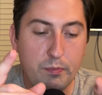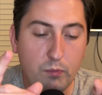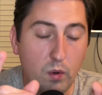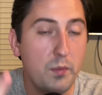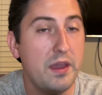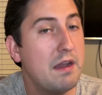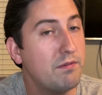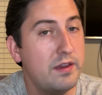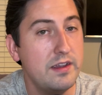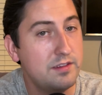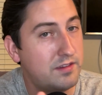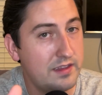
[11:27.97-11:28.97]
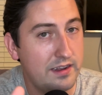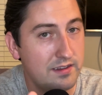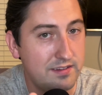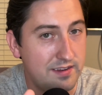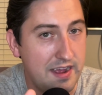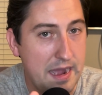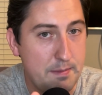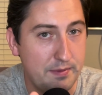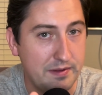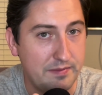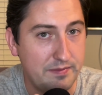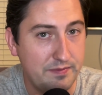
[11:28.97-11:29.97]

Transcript: When we have kids, that doesn't happen.